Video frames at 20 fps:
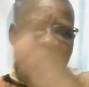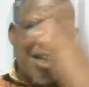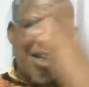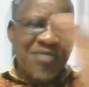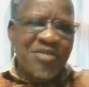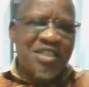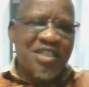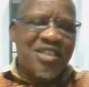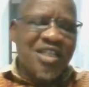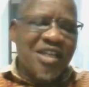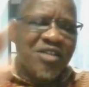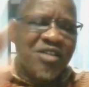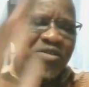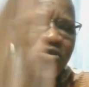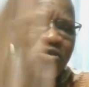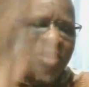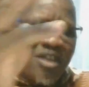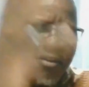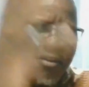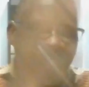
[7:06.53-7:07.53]
Let me tell
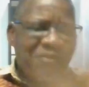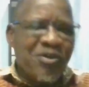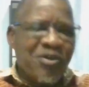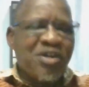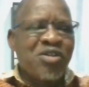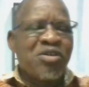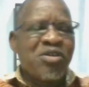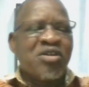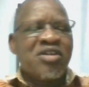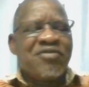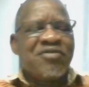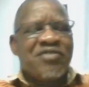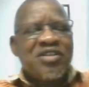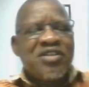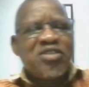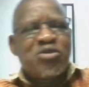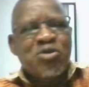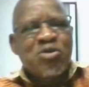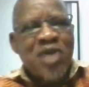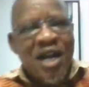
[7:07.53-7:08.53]
you, if we go
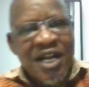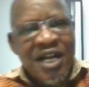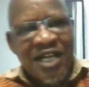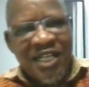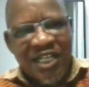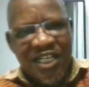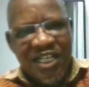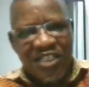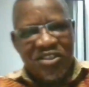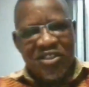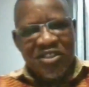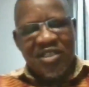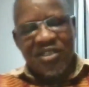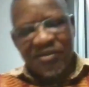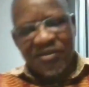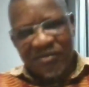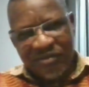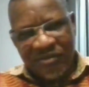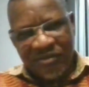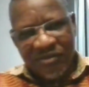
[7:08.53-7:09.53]
even to agriculture.
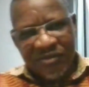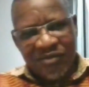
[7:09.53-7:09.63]
Mm-hmm.